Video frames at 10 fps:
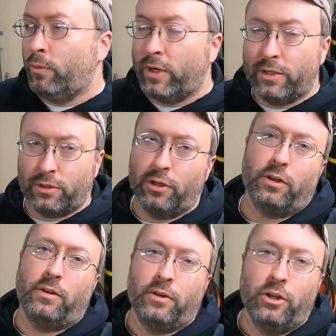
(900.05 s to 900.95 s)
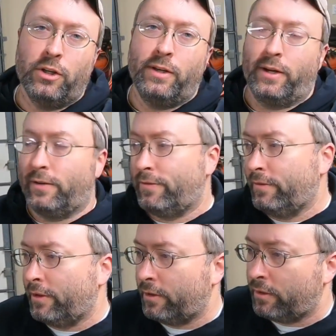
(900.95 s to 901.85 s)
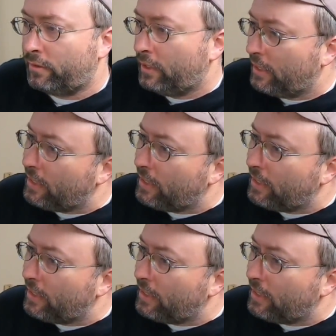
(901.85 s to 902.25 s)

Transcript: When is good good enough, you know?